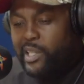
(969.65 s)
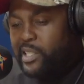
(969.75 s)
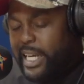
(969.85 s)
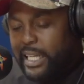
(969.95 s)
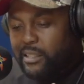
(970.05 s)

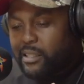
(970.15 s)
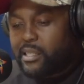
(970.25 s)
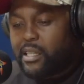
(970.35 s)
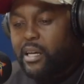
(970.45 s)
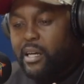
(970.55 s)

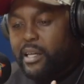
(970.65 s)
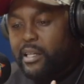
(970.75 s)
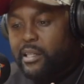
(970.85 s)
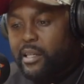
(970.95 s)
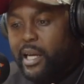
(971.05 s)
intense
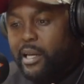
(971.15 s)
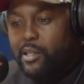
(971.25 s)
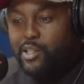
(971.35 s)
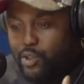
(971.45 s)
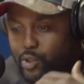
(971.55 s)
in
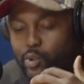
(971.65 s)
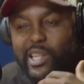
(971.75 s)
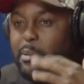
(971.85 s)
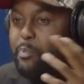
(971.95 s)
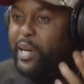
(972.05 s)
and to
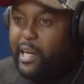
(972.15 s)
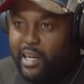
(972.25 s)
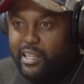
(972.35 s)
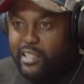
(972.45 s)
think bigger.